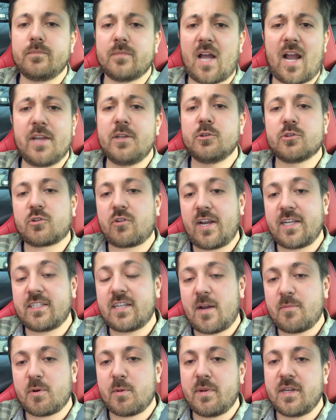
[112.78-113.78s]
I use
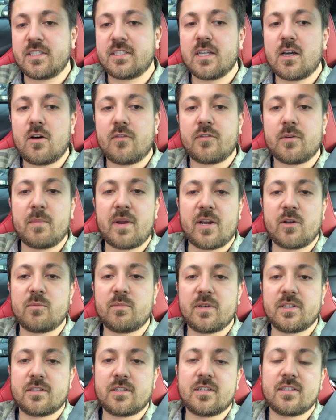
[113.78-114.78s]
Grasshopper myself in my
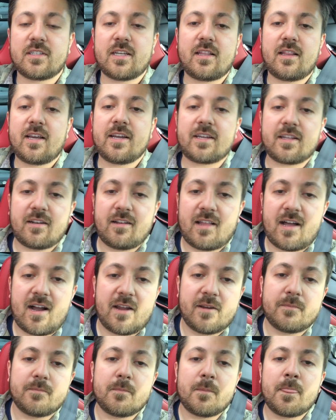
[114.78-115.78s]
own business. I like it a
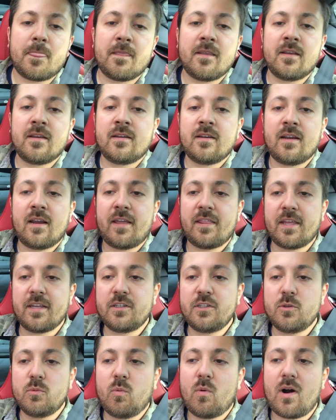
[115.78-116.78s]
lot. And
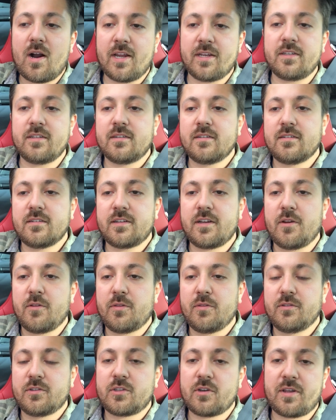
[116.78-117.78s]
then you want,
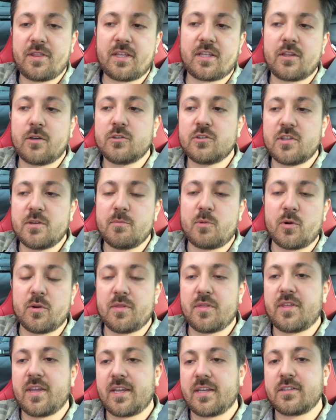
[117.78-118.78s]
so I think those are the
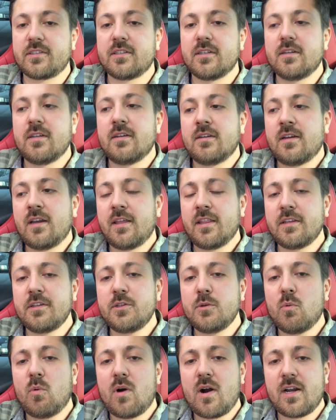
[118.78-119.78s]
important things. And then
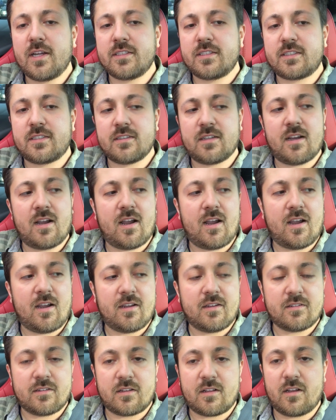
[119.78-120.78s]
you want
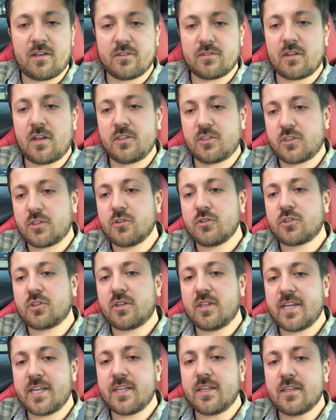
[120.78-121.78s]
a search
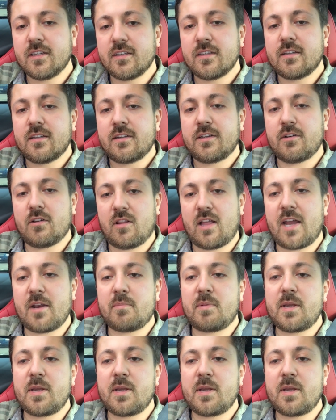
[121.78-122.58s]
link. A lot of